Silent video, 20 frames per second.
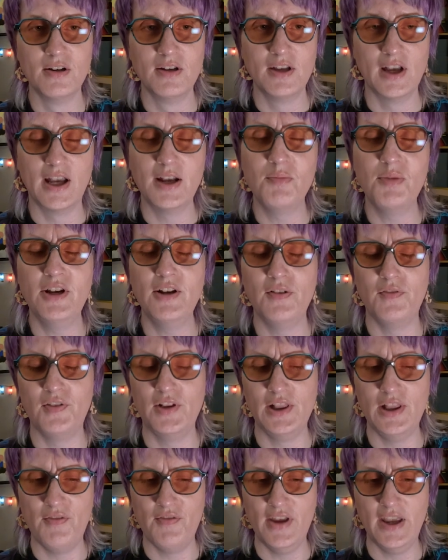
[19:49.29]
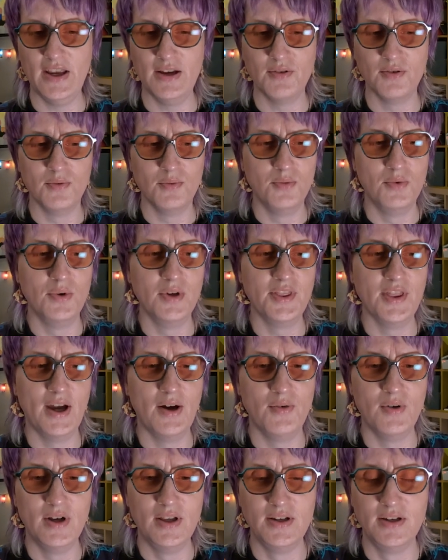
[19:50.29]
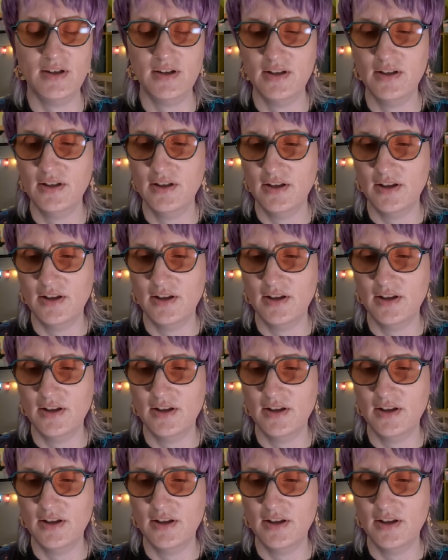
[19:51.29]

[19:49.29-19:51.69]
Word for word: I had a bit of a love-hate with that one.